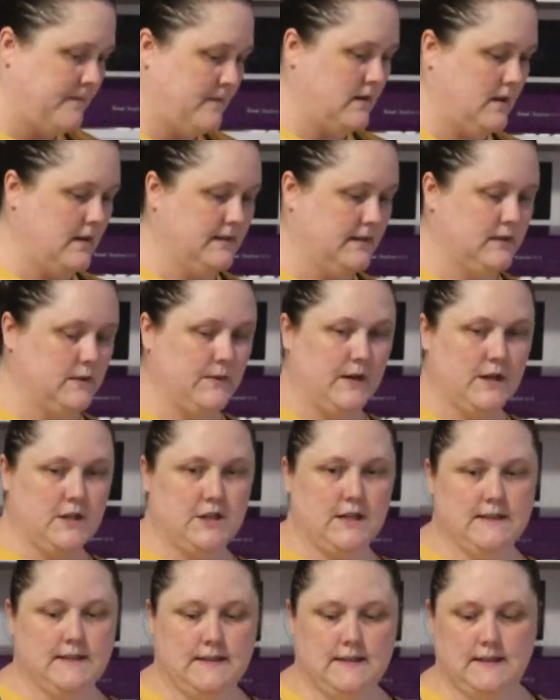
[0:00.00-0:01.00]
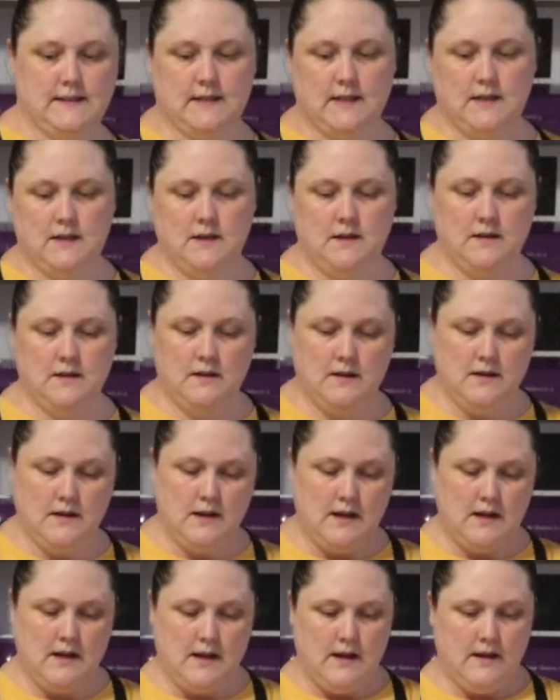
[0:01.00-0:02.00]
so I just
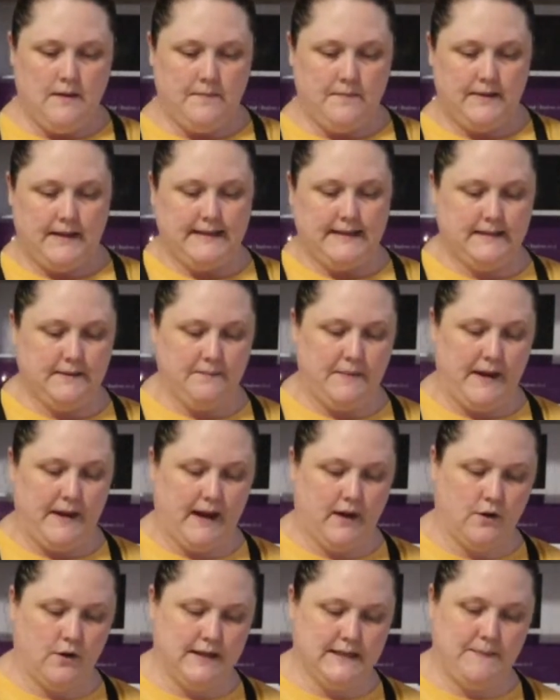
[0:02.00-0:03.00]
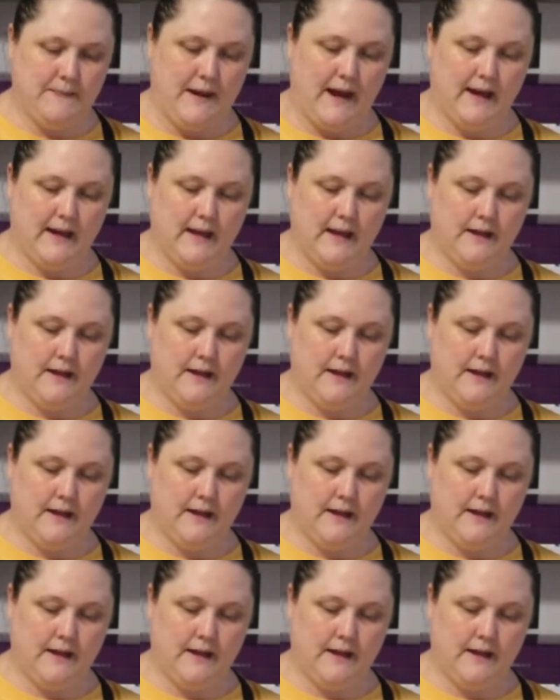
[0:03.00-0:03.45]
place it back on its backing,